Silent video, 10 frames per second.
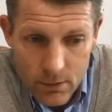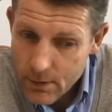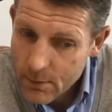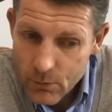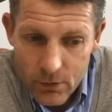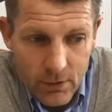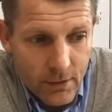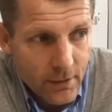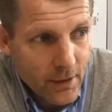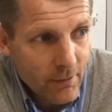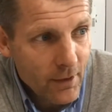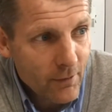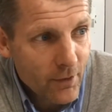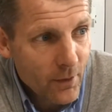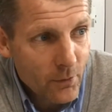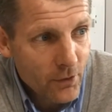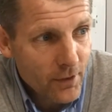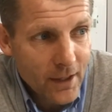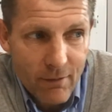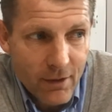I am not often see. Give anything, I'm not
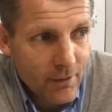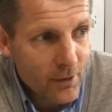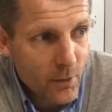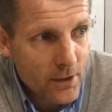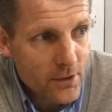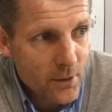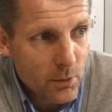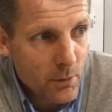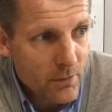going to give anything away to the no.